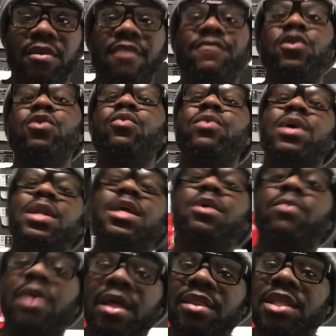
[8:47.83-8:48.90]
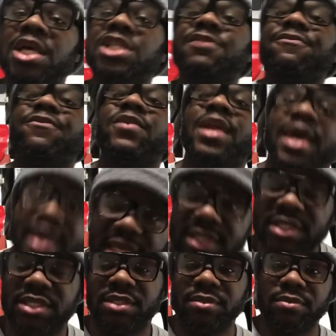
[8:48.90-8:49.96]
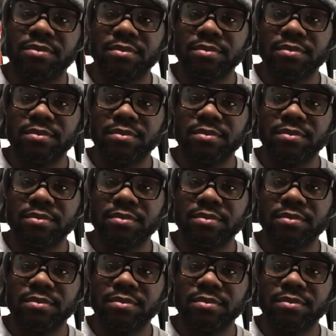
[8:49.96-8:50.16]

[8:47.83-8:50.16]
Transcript: If you really want these Flints,